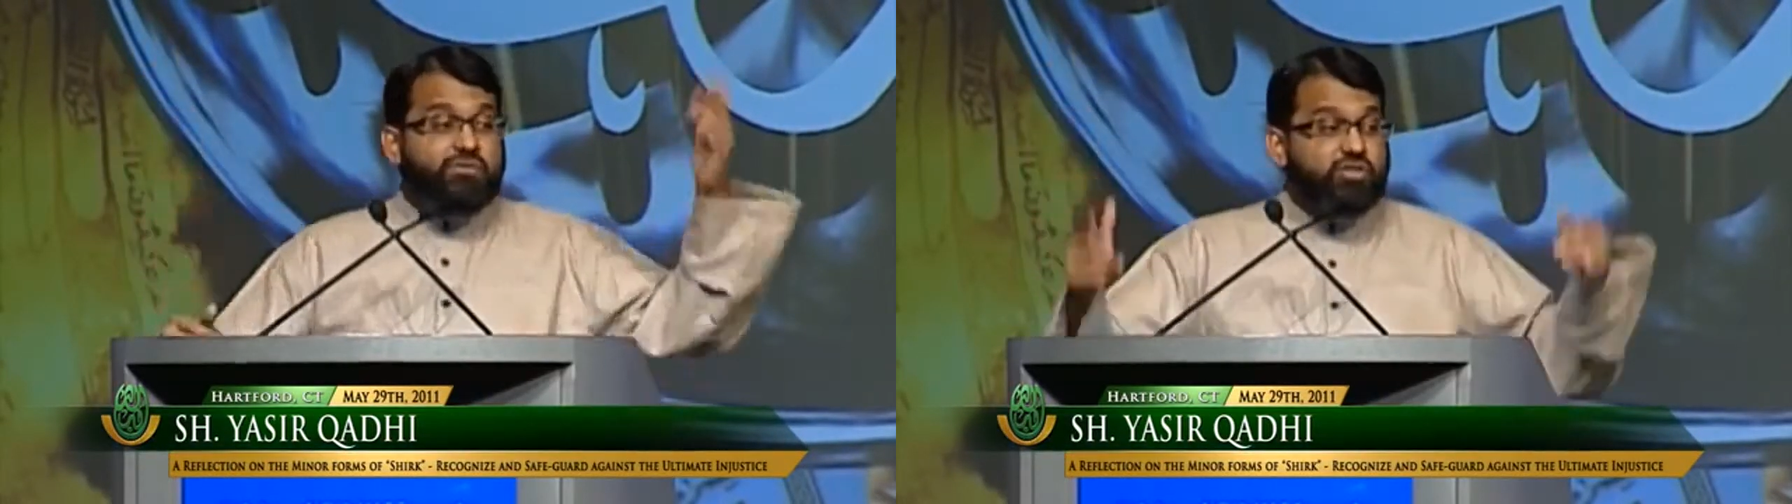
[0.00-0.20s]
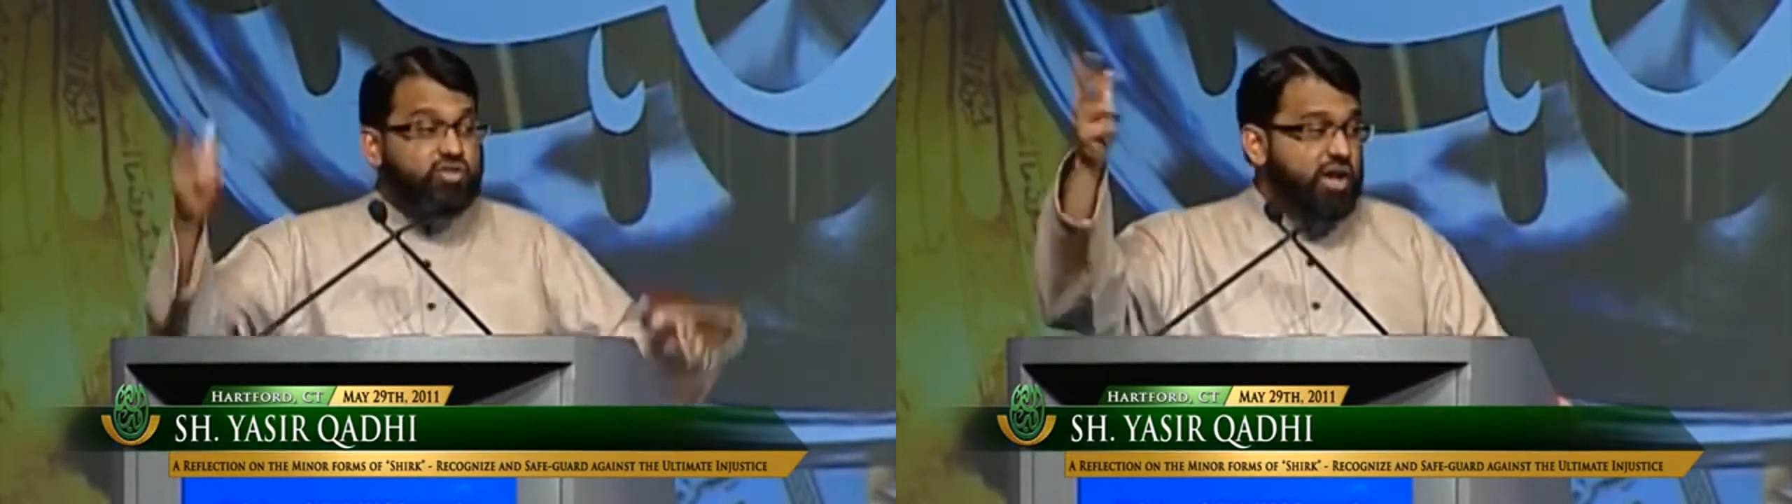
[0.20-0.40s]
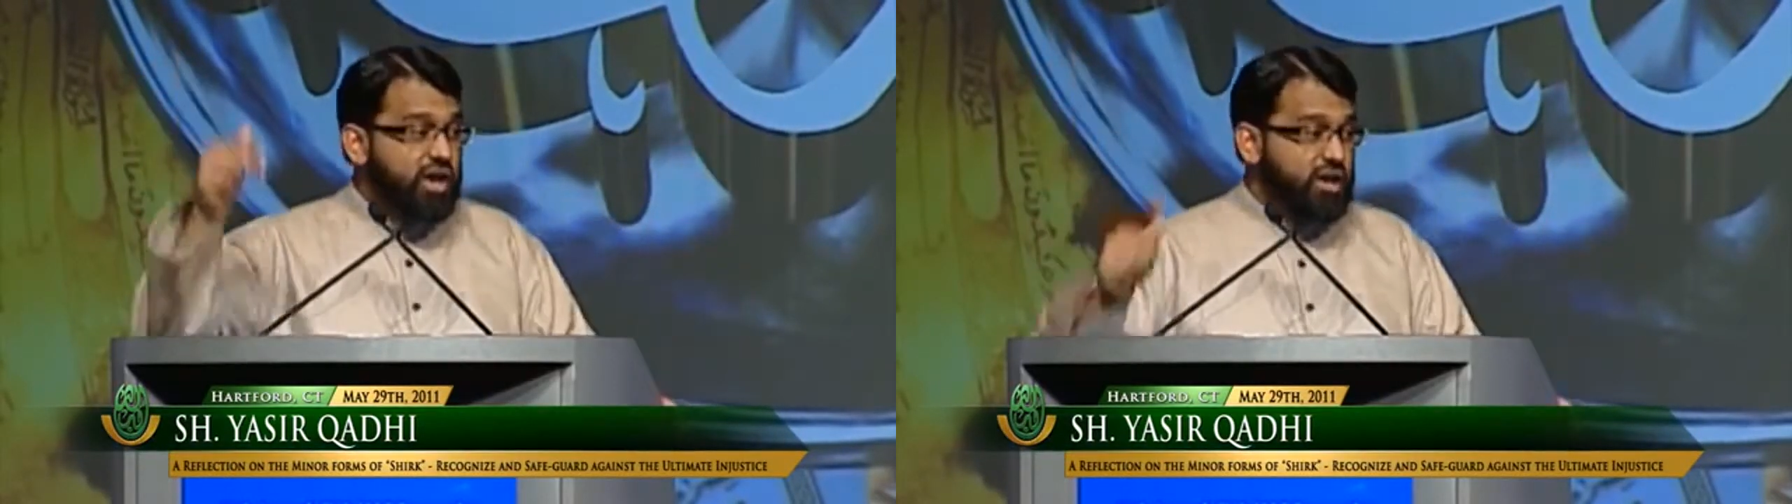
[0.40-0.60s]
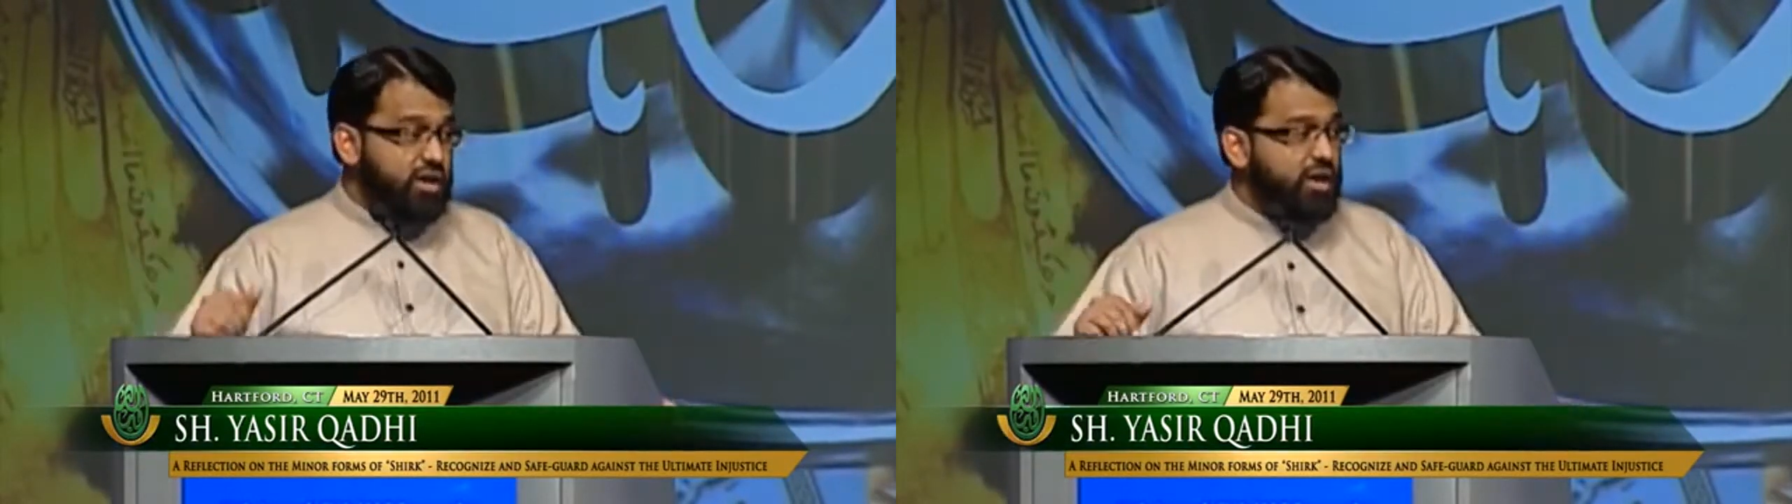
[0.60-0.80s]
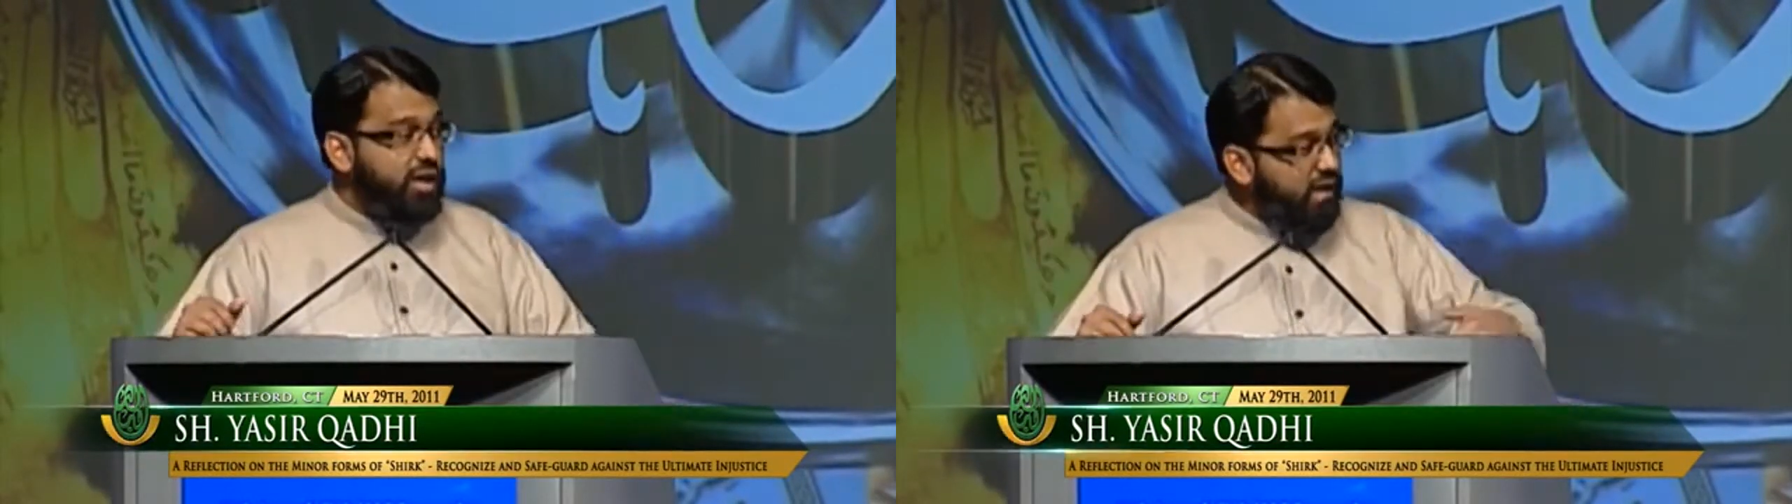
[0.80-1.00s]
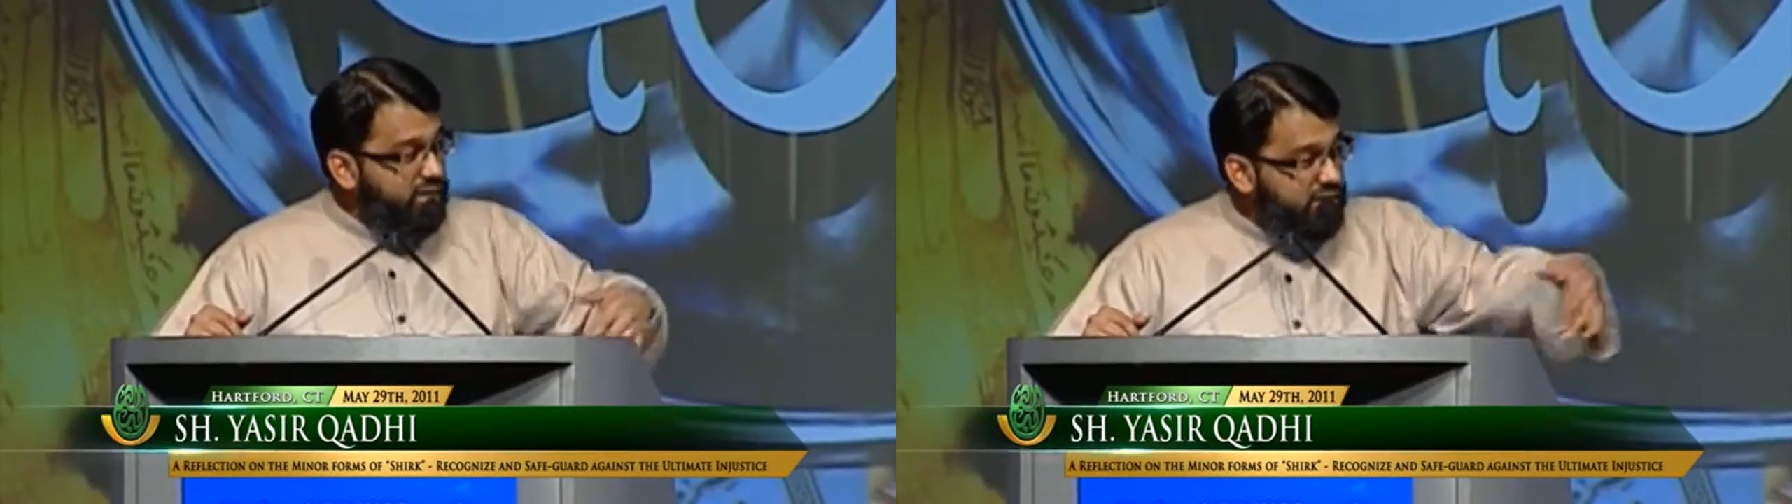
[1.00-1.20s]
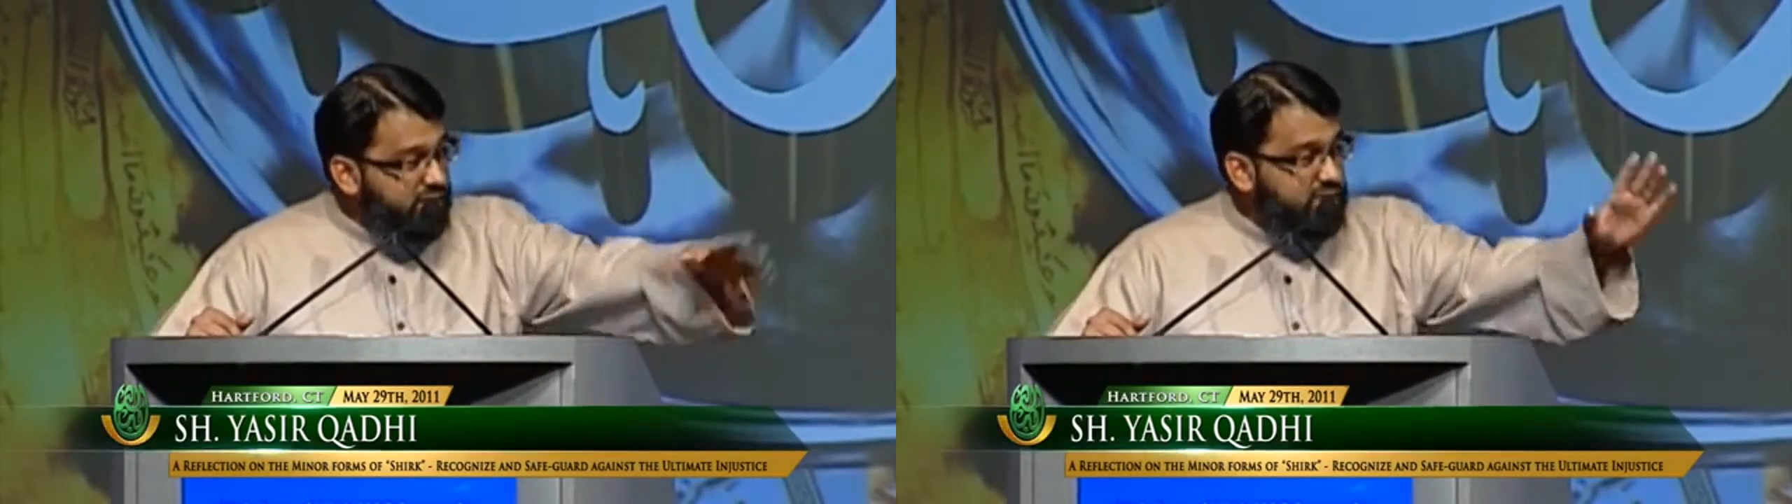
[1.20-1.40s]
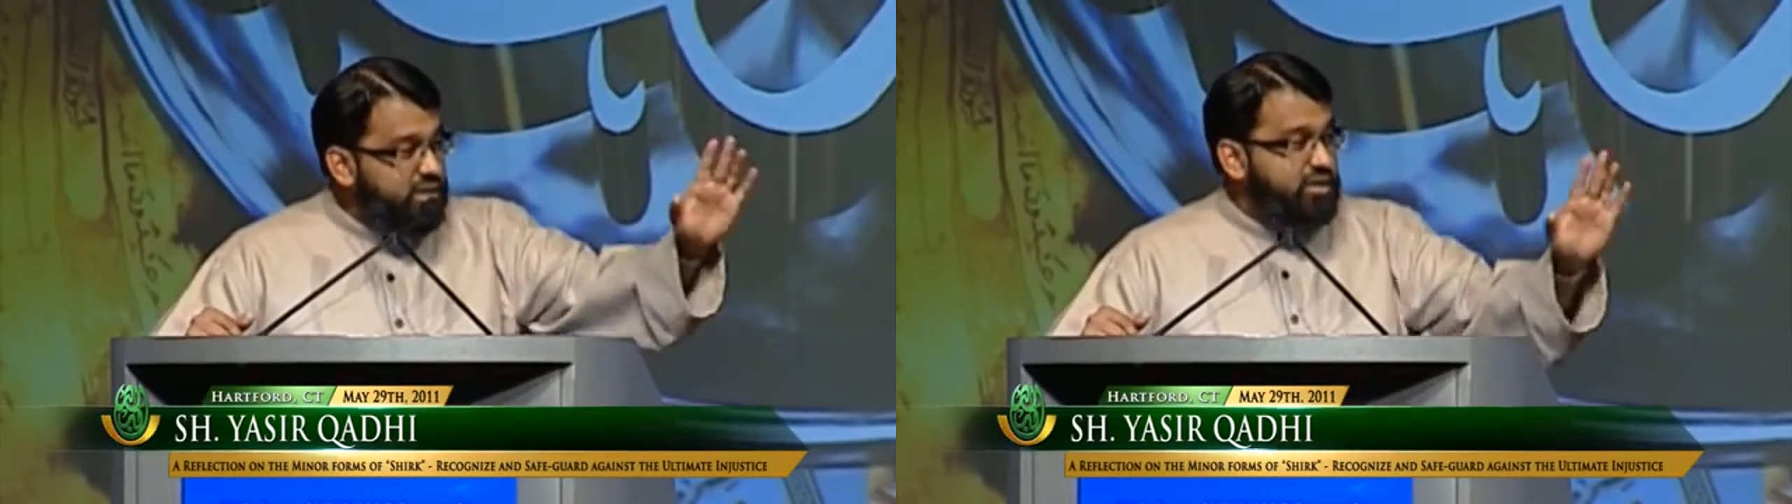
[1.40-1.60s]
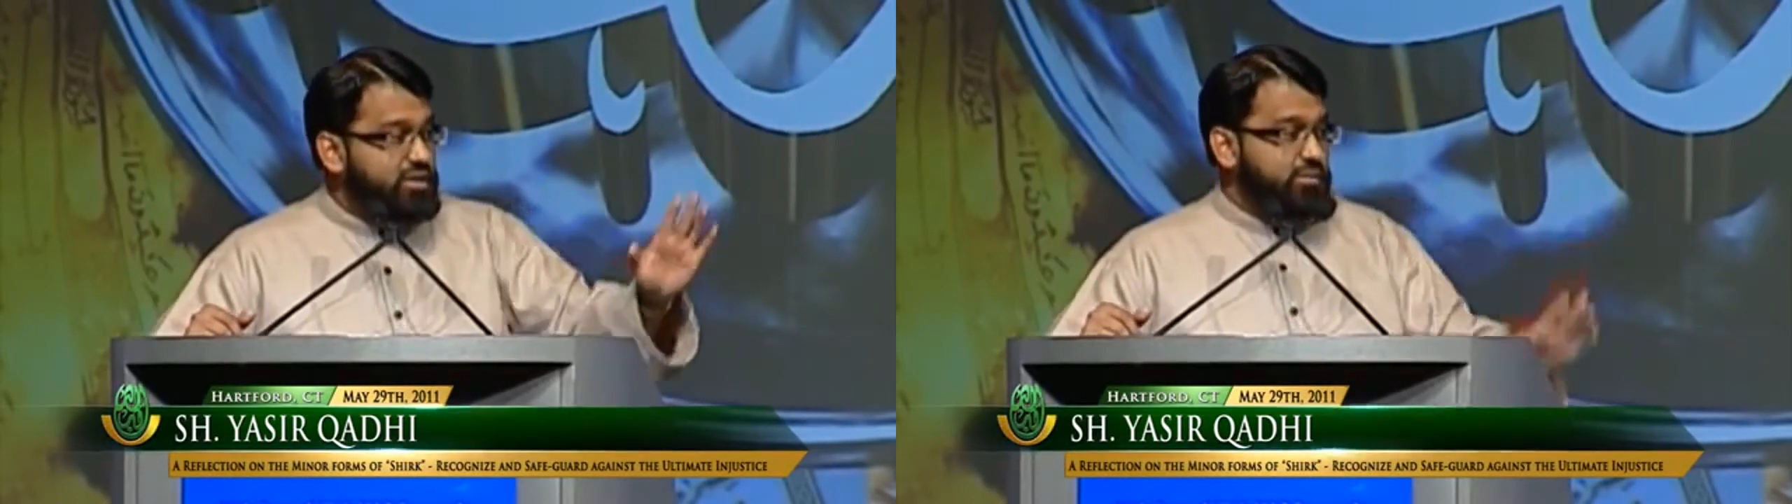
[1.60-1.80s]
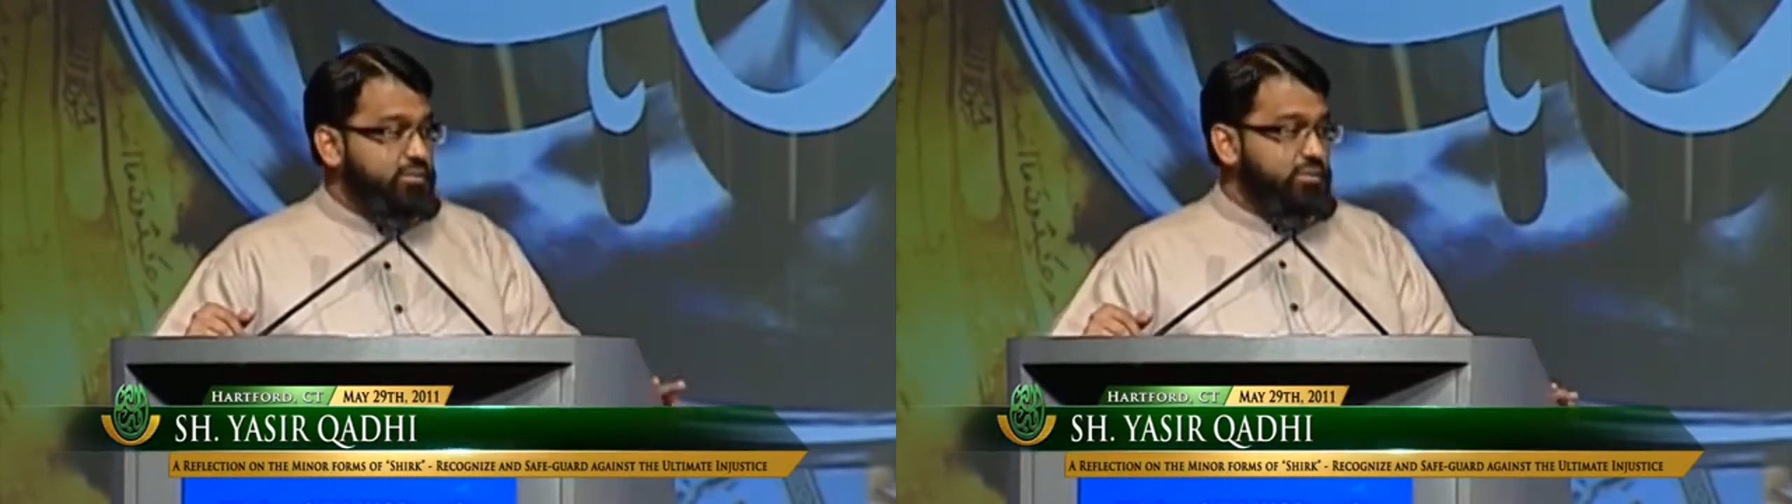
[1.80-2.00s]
Hafiz, Sheikh, and they did.